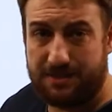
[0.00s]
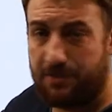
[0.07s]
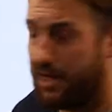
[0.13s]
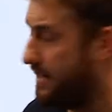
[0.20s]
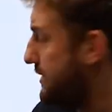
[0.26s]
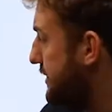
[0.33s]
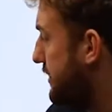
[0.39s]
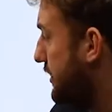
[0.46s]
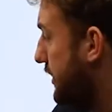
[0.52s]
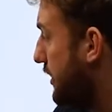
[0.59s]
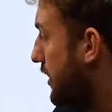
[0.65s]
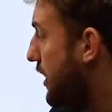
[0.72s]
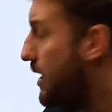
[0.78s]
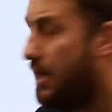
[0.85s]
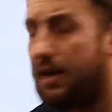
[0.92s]
minus 3.
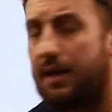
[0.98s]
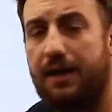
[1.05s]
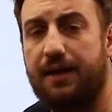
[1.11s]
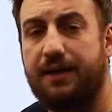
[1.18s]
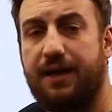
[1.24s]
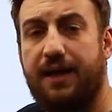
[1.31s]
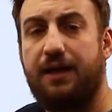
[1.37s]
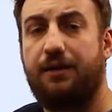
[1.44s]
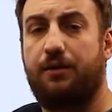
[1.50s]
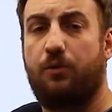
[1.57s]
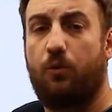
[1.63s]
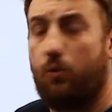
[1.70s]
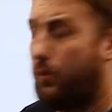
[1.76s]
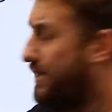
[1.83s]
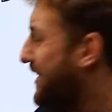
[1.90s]
Again,
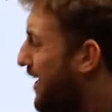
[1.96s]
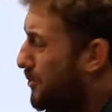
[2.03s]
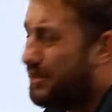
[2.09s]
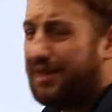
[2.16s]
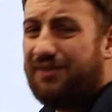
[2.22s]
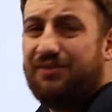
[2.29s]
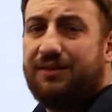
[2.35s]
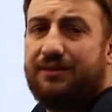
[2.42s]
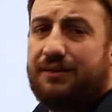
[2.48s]
without even